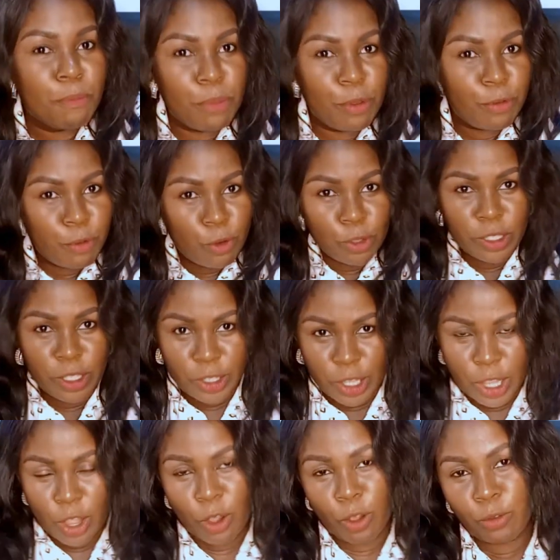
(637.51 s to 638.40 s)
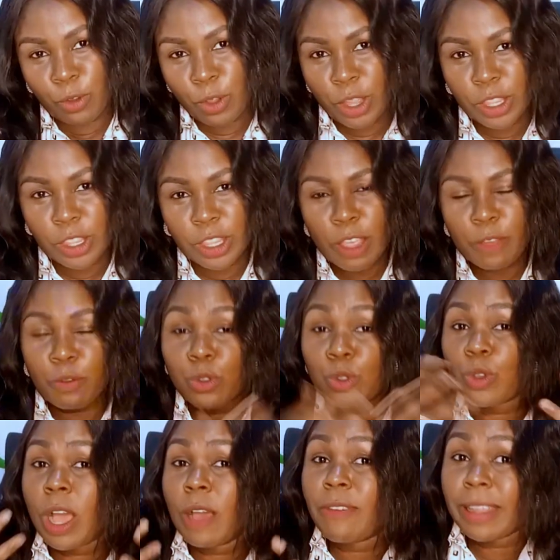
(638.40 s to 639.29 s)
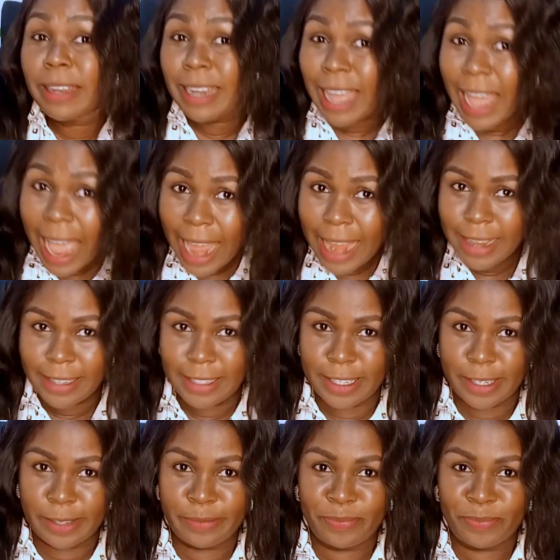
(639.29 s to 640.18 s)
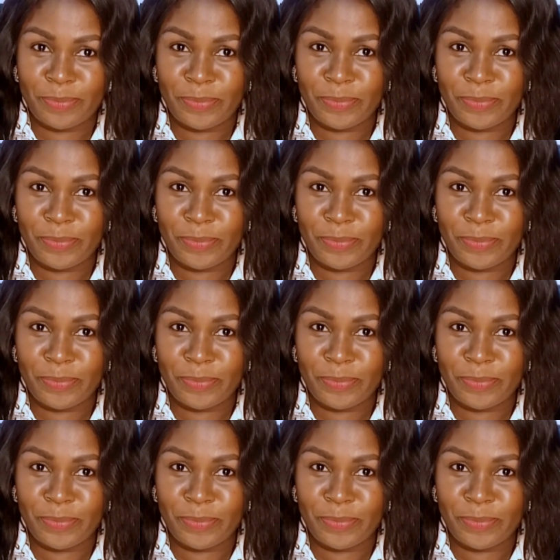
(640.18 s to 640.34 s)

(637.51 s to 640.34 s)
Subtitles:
before the day of your interview to have an idea.